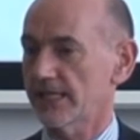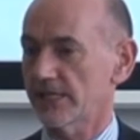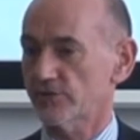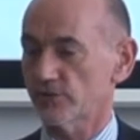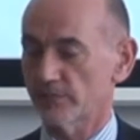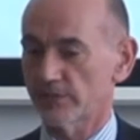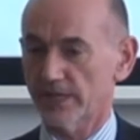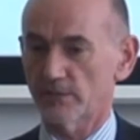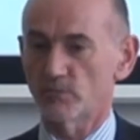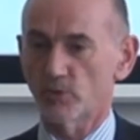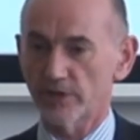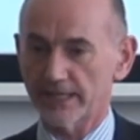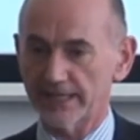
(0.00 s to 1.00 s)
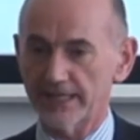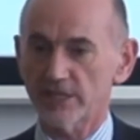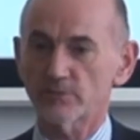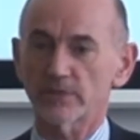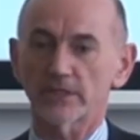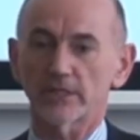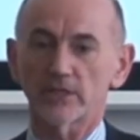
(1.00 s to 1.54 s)
classroom, to get more
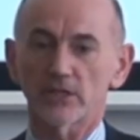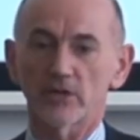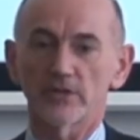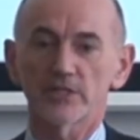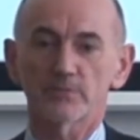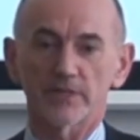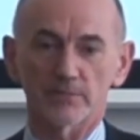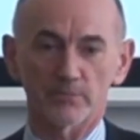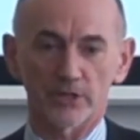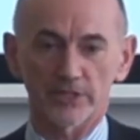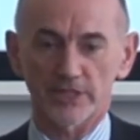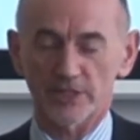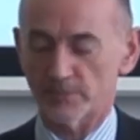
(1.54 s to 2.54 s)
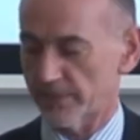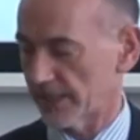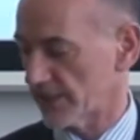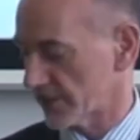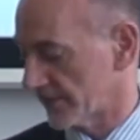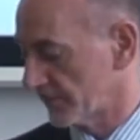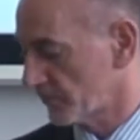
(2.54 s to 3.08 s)
engagement, encouragement and
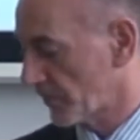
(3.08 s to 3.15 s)
participation.